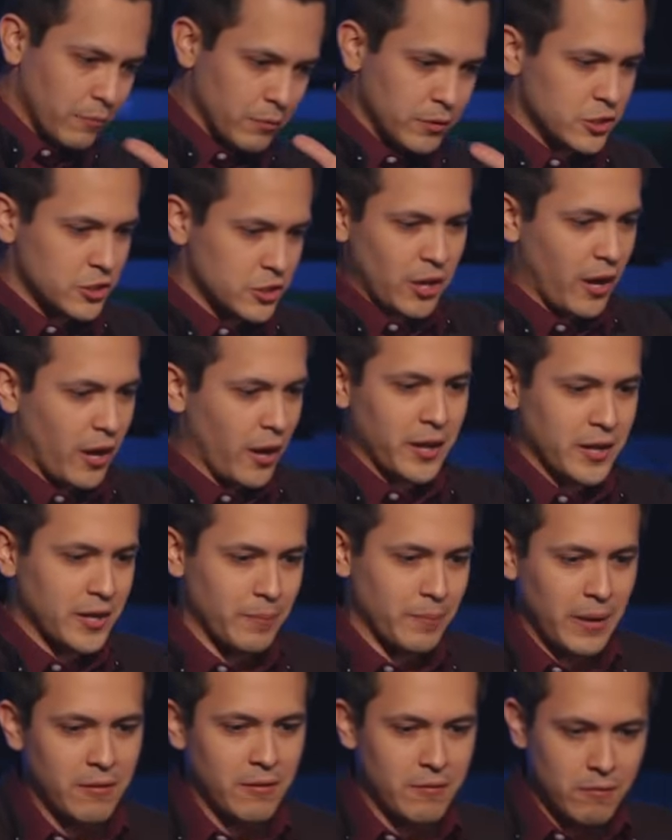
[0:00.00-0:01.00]
we're just talking
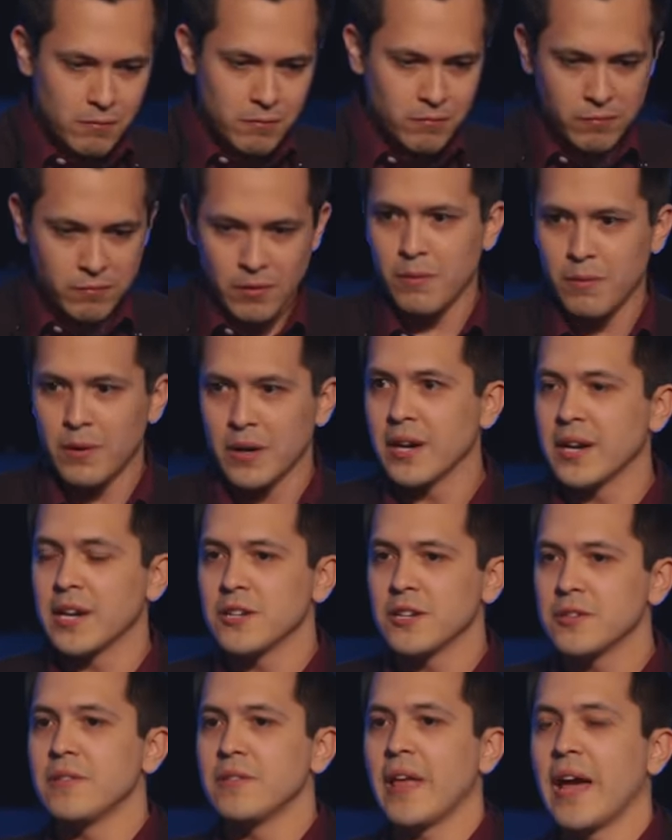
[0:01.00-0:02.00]
about what we're going
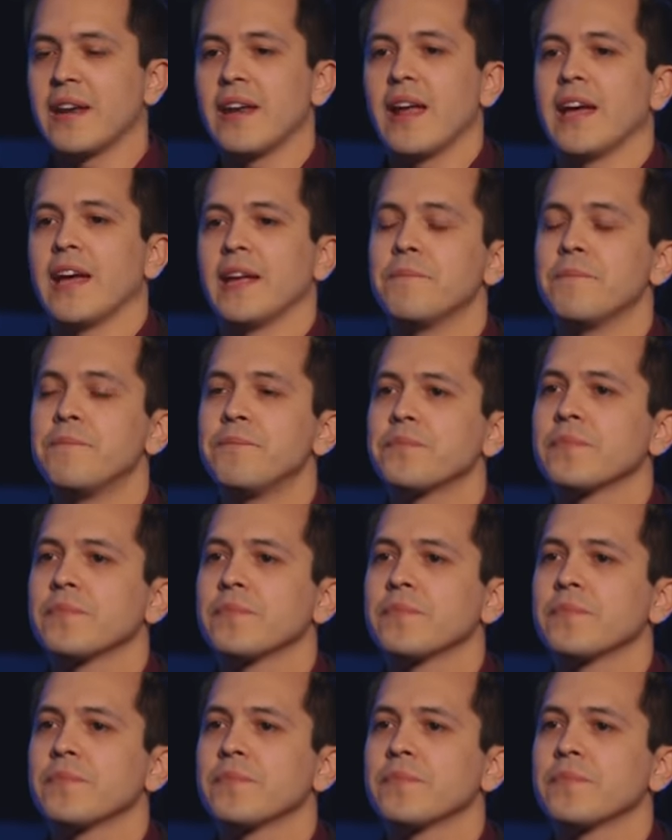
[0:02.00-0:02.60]
to do that night